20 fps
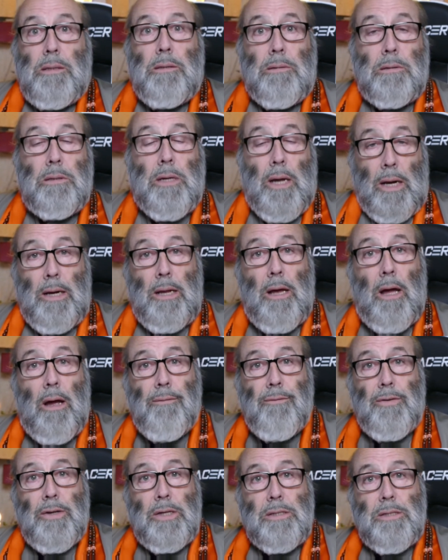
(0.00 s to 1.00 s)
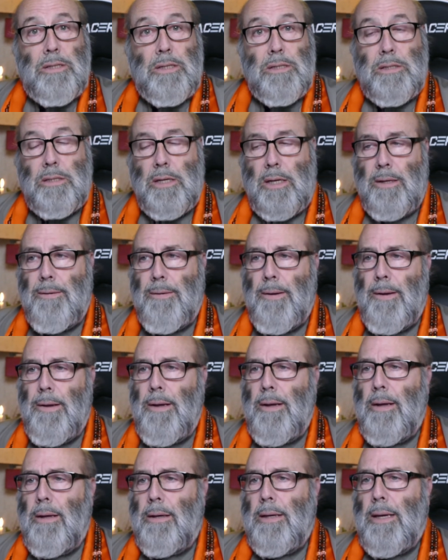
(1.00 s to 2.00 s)
kind of obvious, isn't it?
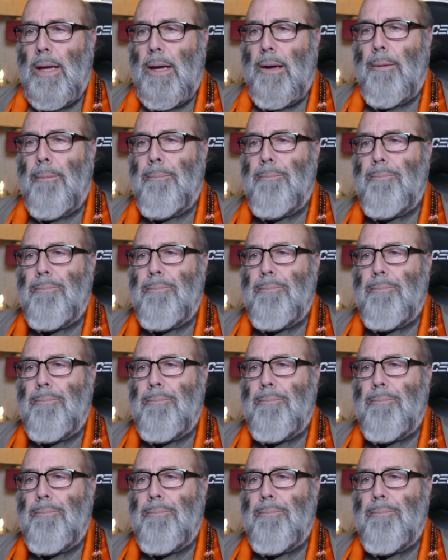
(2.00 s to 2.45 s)
Now,